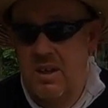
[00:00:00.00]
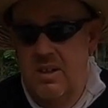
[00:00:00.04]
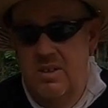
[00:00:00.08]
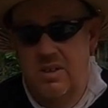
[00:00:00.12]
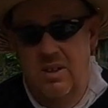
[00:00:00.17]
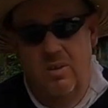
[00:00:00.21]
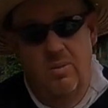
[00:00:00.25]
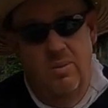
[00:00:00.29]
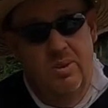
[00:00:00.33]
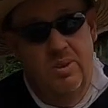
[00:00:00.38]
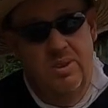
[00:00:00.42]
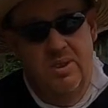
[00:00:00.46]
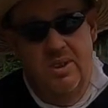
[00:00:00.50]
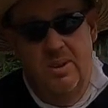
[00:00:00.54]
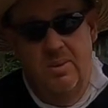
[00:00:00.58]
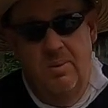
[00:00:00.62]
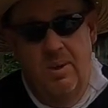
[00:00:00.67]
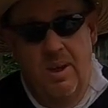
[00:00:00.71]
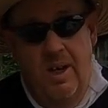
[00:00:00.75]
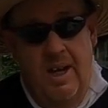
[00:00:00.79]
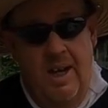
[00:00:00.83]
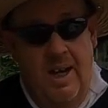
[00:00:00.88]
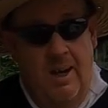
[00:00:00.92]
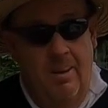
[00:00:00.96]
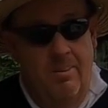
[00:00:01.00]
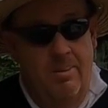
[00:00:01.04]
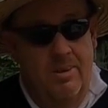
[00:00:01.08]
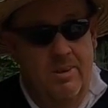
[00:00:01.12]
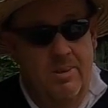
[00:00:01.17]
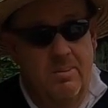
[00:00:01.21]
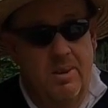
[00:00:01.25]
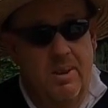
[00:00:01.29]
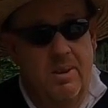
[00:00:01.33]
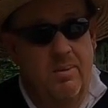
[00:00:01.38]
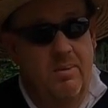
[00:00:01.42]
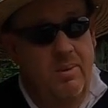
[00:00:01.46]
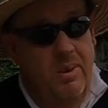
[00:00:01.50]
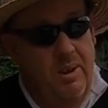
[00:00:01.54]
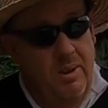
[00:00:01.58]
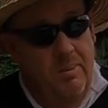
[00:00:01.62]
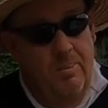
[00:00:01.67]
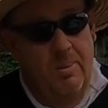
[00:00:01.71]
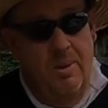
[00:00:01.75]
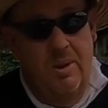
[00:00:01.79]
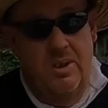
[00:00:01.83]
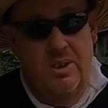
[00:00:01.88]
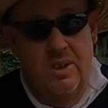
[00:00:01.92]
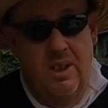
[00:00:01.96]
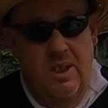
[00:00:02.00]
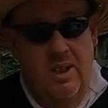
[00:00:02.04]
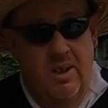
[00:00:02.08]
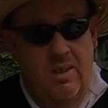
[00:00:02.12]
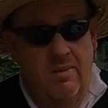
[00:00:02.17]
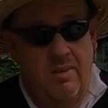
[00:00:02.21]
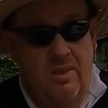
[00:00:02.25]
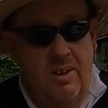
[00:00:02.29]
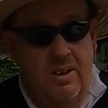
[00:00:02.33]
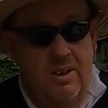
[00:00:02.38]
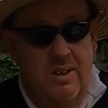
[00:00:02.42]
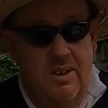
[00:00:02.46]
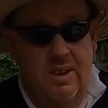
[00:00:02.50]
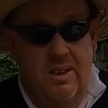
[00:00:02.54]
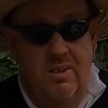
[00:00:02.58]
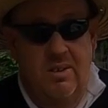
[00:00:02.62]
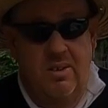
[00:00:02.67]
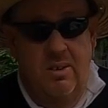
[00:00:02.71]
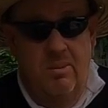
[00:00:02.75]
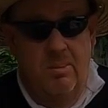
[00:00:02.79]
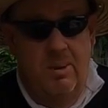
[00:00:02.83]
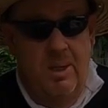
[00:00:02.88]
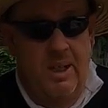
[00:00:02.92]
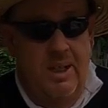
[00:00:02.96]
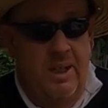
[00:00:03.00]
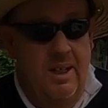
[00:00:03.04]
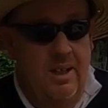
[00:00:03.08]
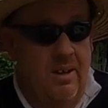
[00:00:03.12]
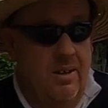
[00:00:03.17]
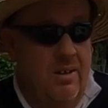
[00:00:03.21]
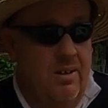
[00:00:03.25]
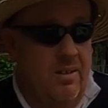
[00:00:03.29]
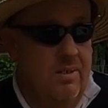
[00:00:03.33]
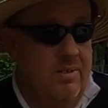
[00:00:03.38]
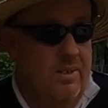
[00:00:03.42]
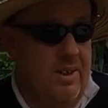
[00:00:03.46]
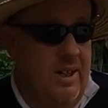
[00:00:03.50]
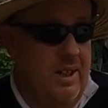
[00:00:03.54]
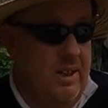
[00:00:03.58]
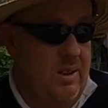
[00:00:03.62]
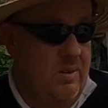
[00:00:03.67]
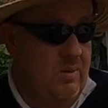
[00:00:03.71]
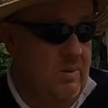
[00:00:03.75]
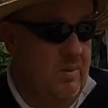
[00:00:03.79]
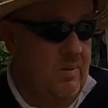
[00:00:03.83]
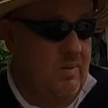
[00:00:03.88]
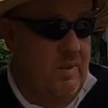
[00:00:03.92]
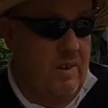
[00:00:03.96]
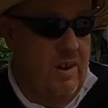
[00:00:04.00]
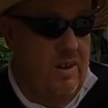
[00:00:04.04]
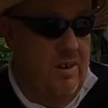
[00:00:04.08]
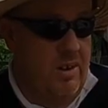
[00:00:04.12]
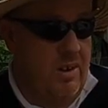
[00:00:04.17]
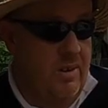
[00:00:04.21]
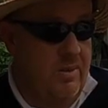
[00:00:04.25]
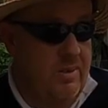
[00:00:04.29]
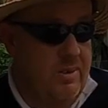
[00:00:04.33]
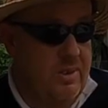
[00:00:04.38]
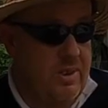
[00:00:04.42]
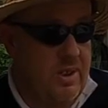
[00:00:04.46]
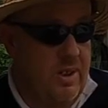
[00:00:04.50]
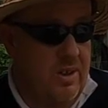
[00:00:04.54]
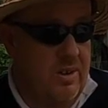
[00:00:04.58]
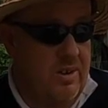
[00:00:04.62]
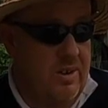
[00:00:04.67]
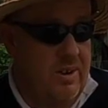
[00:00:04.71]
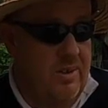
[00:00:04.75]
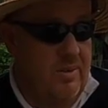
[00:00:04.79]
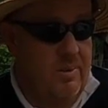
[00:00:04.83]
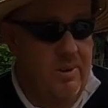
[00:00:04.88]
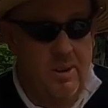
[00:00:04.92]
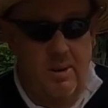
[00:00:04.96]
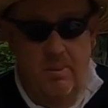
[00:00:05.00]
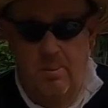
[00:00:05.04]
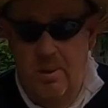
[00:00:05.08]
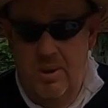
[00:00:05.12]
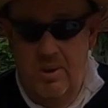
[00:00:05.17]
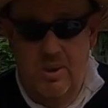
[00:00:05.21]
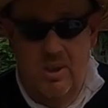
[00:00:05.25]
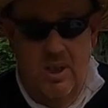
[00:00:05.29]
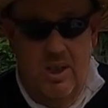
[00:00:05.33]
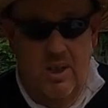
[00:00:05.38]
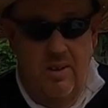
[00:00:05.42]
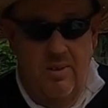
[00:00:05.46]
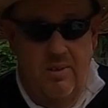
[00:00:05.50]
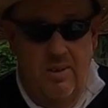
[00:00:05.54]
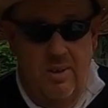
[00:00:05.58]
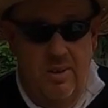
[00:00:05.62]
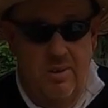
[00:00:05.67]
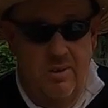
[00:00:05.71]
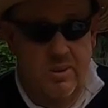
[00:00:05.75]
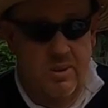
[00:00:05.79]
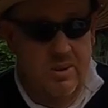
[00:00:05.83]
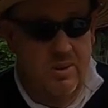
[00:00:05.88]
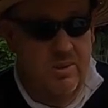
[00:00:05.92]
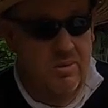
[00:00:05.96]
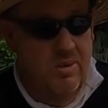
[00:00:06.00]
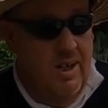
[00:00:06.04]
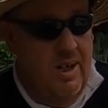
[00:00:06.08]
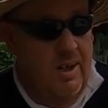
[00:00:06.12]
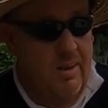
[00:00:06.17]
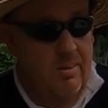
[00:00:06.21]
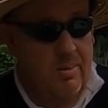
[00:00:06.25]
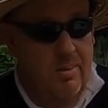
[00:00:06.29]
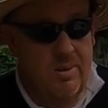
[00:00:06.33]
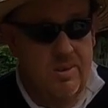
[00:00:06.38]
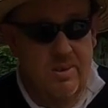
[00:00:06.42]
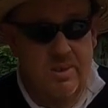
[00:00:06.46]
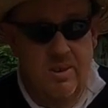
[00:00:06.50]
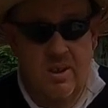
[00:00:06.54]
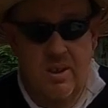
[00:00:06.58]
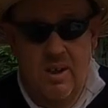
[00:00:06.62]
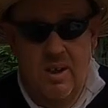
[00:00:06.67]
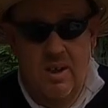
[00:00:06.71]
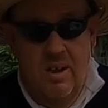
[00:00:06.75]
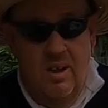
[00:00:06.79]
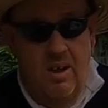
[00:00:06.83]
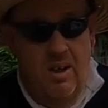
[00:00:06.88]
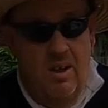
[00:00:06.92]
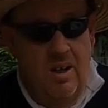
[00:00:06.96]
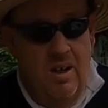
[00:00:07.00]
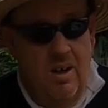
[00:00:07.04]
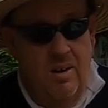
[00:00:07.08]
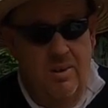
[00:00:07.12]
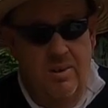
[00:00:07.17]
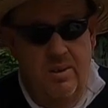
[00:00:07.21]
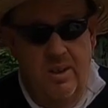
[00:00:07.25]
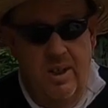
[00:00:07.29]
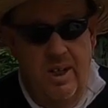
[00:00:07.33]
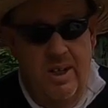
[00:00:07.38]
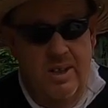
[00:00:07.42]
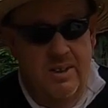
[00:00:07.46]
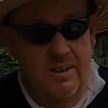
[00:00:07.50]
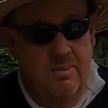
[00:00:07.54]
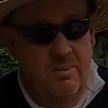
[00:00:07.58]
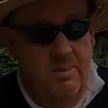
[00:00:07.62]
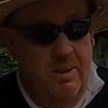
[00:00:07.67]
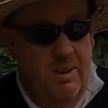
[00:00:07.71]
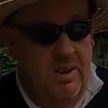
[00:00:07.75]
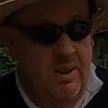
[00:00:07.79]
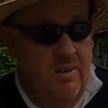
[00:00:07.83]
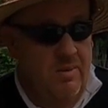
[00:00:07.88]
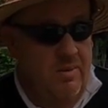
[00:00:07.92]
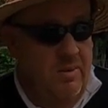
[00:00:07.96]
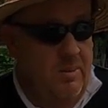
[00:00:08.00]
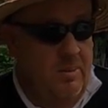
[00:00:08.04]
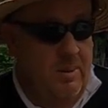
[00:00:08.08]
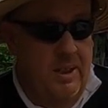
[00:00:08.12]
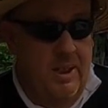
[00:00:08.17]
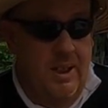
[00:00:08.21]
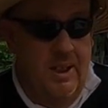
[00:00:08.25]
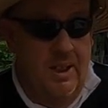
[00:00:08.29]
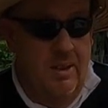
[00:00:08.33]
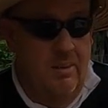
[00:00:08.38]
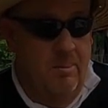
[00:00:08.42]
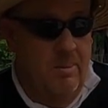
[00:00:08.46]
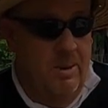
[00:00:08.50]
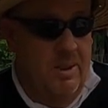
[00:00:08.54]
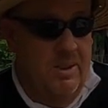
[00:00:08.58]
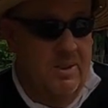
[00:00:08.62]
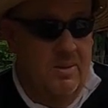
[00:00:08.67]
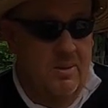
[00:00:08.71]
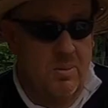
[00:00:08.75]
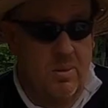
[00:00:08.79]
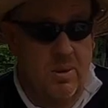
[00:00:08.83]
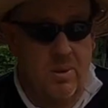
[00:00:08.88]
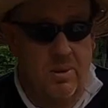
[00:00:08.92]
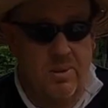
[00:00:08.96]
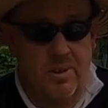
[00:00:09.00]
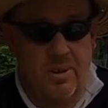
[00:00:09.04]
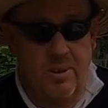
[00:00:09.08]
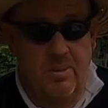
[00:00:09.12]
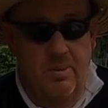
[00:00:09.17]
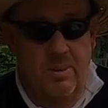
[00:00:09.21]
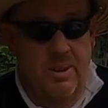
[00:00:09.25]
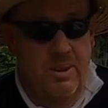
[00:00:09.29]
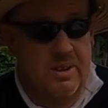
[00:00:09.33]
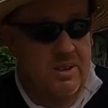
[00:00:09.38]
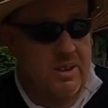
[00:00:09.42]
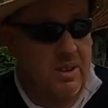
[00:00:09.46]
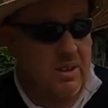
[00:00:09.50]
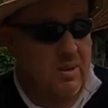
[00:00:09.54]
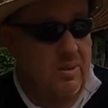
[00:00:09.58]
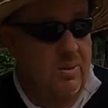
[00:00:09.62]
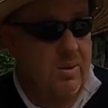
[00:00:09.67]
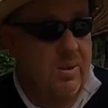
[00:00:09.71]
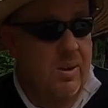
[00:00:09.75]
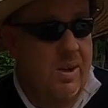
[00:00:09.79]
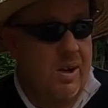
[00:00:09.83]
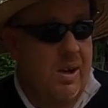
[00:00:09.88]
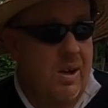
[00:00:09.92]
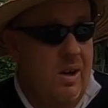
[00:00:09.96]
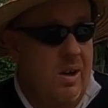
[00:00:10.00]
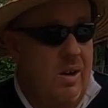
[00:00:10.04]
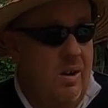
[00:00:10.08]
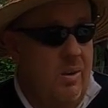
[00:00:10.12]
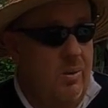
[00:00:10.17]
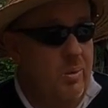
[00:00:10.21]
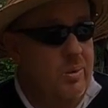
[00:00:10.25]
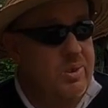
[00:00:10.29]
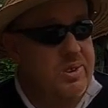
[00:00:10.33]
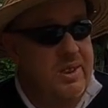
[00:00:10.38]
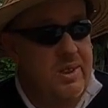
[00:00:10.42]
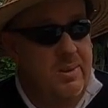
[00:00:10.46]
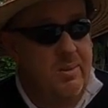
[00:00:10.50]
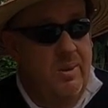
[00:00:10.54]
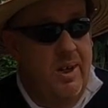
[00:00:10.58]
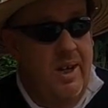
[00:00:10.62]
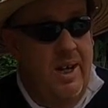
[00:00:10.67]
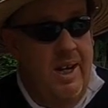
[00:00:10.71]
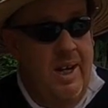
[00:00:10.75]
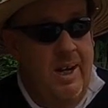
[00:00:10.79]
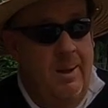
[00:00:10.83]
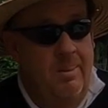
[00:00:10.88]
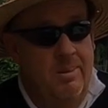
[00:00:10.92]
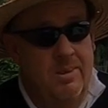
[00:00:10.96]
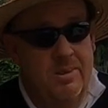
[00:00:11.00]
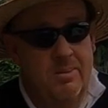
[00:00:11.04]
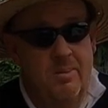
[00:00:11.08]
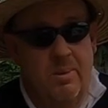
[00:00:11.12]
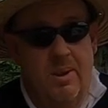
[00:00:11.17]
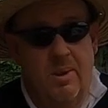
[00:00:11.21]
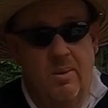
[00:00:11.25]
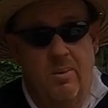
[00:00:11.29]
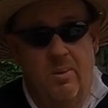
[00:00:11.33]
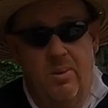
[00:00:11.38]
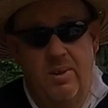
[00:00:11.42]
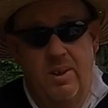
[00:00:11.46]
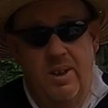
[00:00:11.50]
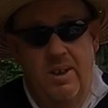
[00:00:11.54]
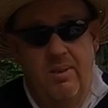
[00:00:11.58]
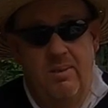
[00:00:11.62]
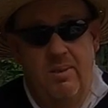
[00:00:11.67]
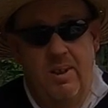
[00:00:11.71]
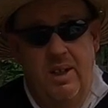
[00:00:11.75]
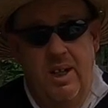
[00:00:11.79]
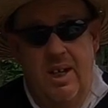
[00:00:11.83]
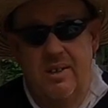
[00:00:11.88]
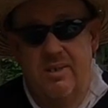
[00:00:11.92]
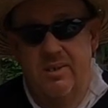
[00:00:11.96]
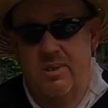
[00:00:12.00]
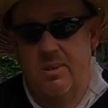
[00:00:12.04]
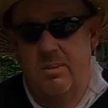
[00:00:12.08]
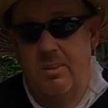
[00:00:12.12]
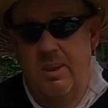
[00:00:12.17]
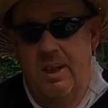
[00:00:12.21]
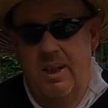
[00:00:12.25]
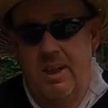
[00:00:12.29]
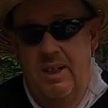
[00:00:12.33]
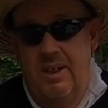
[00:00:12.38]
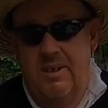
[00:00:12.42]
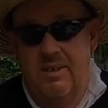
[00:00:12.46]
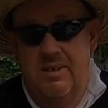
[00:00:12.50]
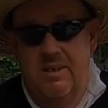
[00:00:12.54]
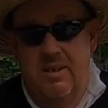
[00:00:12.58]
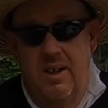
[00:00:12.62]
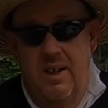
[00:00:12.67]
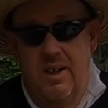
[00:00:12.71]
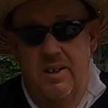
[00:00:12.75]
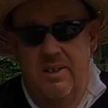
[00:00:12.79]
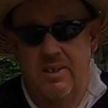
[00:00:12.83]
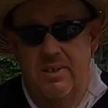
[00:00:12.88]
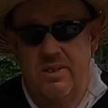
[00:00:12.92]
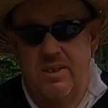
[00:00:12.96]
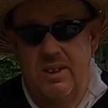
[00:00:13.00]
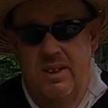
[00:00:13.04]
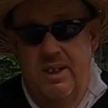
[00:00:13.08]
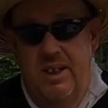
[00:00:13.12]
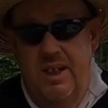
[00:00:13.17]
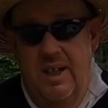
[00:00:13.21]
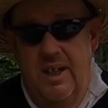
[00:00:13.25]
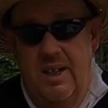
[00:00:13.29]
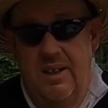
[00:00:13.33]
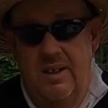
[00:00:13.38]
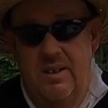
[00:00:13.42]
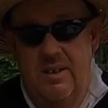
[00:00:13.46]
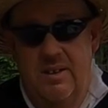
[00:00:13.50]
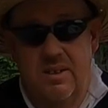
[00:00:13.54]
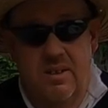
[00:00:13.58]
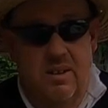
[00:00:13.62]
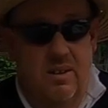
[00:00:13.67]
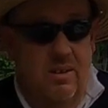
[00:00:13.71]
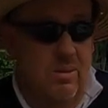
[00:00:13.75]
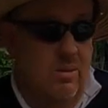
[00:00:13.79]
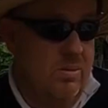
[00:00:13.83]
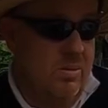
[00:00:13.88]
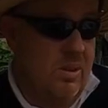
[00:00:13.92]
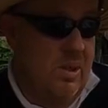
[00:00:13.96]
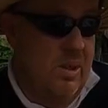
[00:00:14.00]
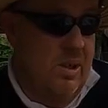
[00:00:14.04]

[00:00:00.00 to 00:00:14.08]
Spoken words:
So we'll just see what happens, but really appreciate all of you continuing to be here. Thank you for following along the journey. Really appreciate all the new subscribers. All you guys have been here from the beginning. It means the world to me. So we'll see what happens, but I want to give you guys a little bit of insight just in case. So